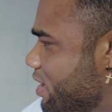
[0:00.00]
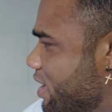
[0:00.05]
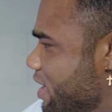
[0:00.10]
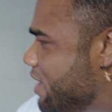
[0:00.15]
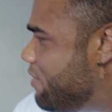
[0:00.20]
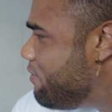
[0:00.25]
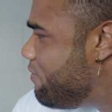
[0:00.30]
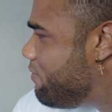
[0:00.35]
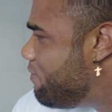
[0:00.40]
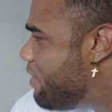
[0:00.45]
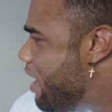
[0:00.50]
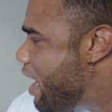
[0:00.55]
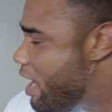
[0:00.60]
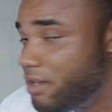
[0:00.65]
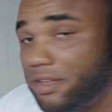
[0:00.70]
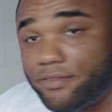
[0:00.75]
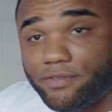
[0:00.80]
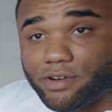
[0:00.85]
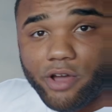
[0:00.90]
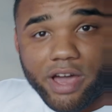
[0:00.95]
I
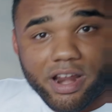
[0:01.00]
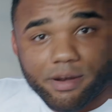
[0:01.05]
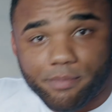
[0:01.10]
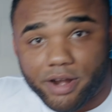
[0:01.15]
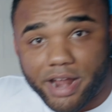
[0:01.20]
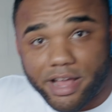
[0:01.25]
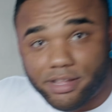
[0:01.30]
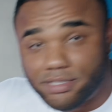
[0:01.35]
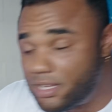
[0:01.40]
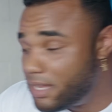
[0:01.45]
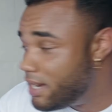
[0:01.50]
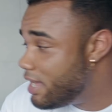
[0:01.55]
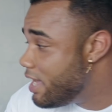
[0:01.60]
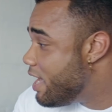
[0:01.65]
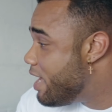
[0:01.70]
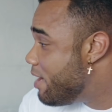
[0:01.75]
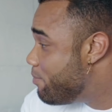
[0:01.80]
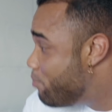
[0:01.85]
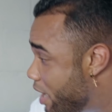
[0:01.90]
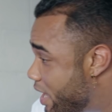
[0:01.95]
don't even know how to pronounce it,
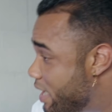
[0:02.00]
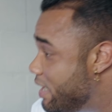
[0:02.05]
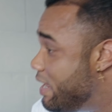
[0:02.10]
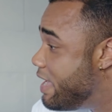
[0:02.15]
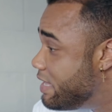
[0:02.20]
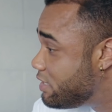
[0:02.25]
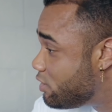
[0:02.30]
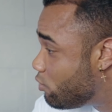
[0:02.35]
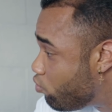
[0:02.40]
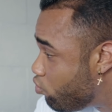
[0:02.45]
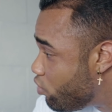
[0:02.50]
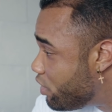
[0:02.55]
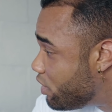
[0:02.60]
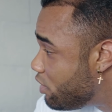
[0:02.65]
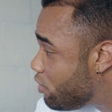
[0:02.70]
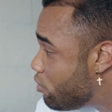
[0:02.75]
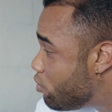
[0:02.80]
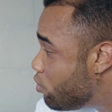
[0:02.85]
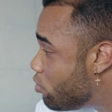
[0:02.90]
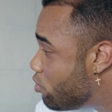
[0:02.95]
but it's a
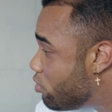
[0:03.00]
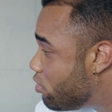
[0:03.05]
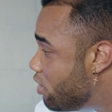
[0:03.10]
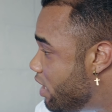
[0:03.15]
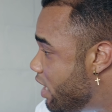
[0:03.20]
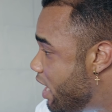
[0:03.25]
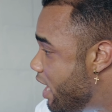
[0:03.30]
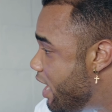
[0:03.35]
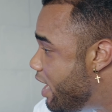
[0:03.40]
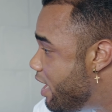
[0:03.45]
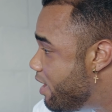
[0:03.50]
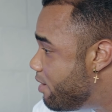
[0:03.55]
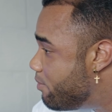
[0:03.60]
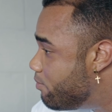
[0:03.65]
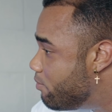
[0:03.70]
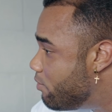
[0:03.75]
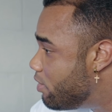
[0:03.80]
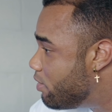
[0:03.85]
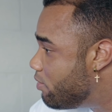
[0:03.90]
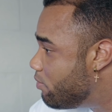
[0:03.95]
really cool
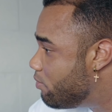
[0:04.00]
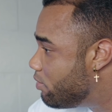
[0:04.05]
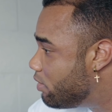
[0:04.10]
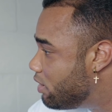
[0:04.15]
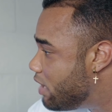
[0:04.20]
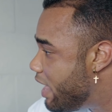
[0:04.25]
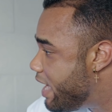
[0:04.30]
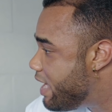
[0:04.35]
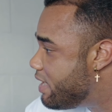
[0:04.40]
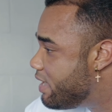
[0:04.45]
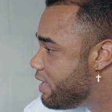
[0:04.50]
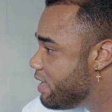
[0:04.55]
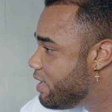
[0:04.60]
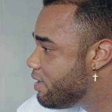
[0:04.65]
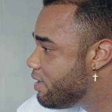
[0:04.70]
light.